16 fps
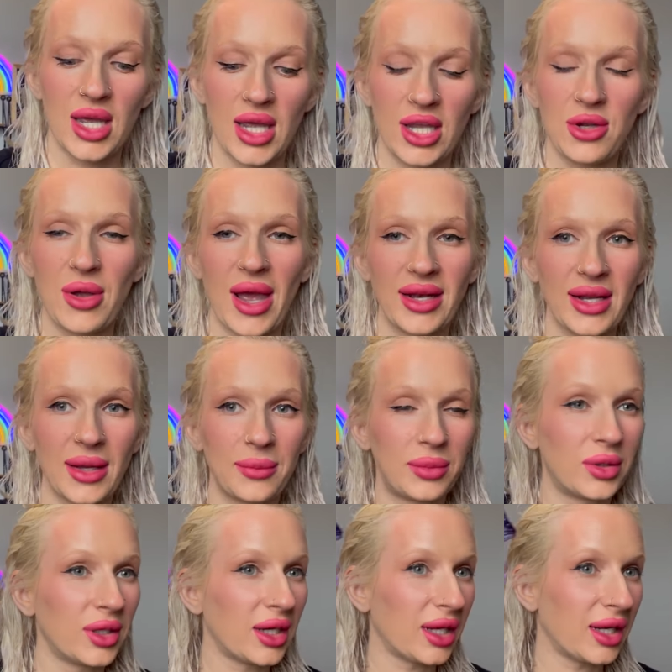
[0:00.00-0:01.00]
you end up
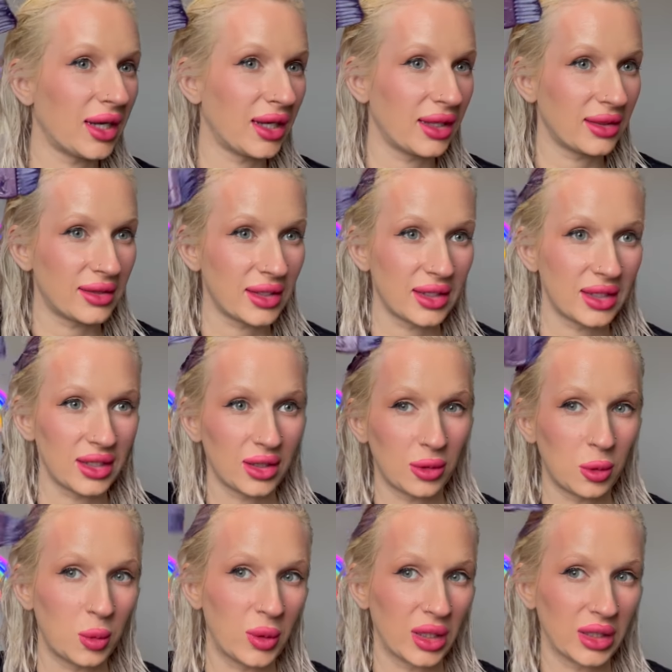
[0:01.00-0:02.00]
putting the
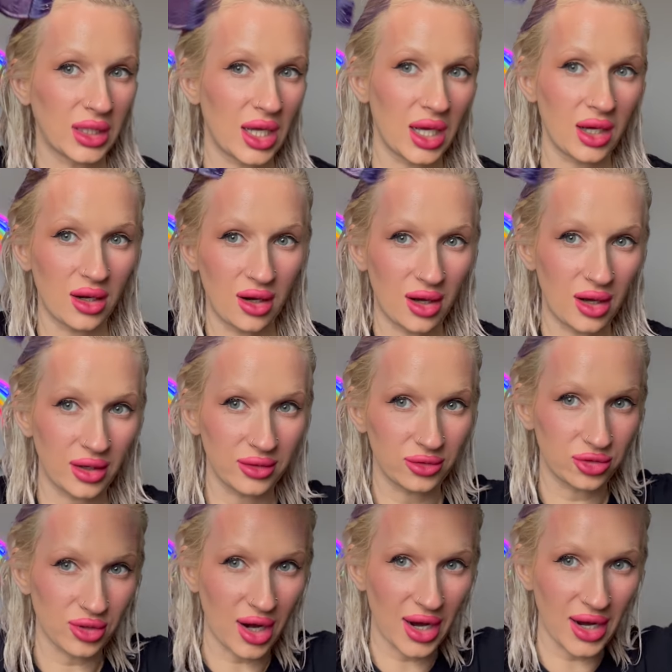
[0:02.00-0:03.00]
Wella on
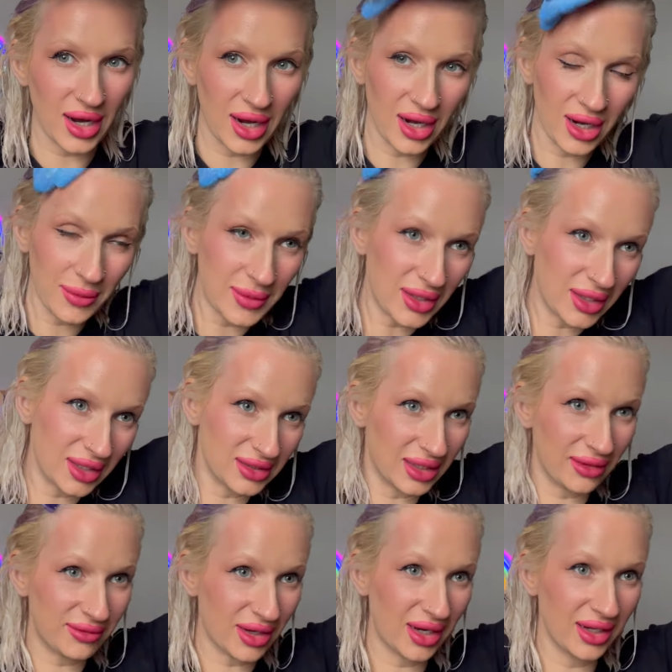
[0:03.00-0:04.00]
dry hair, because
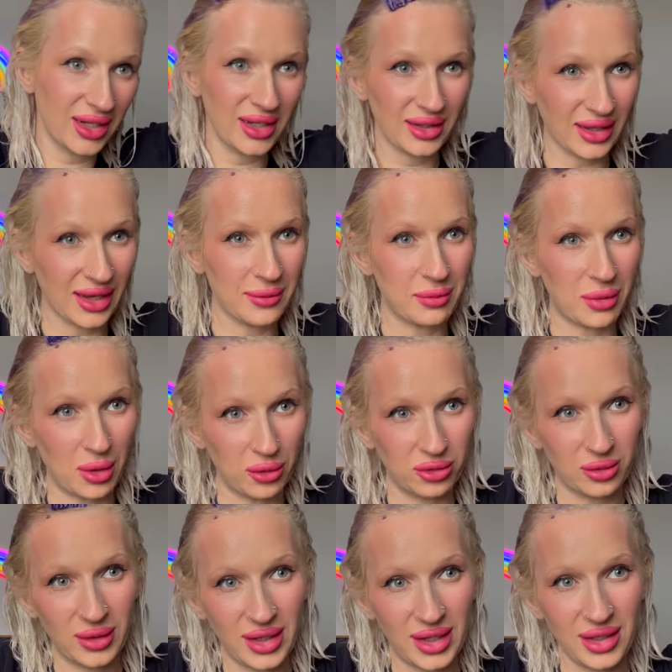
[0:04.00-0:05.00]
I've done it like both
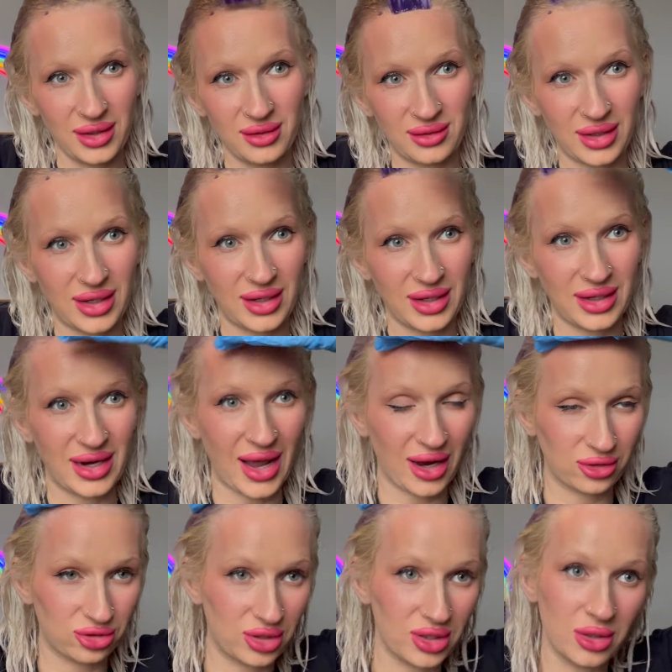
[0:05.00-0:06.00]
ways and it
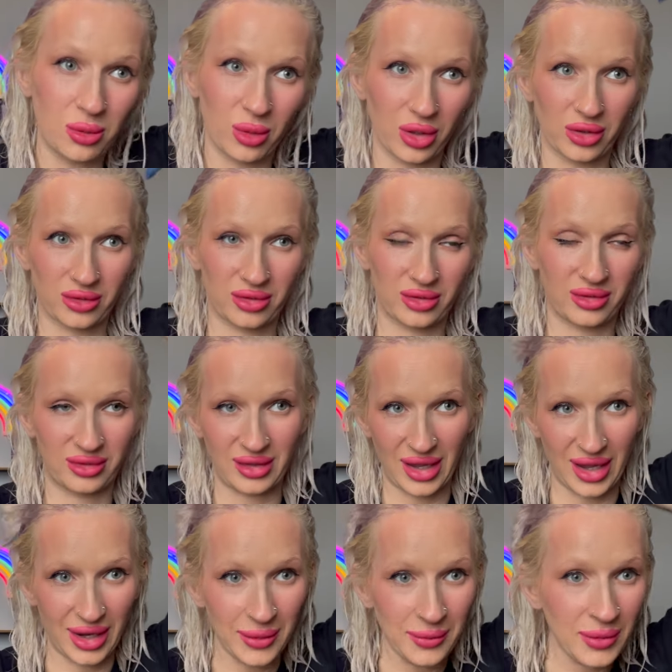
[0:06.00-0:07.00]
actually works the
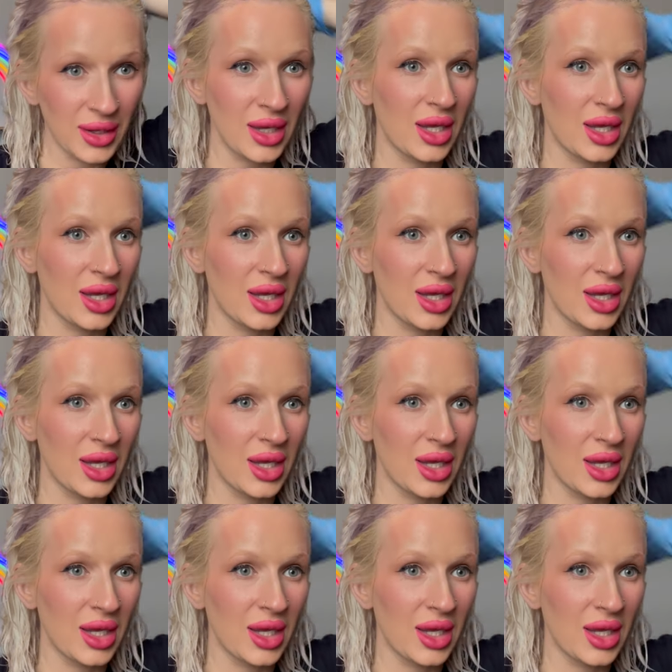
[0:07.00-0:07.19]
same.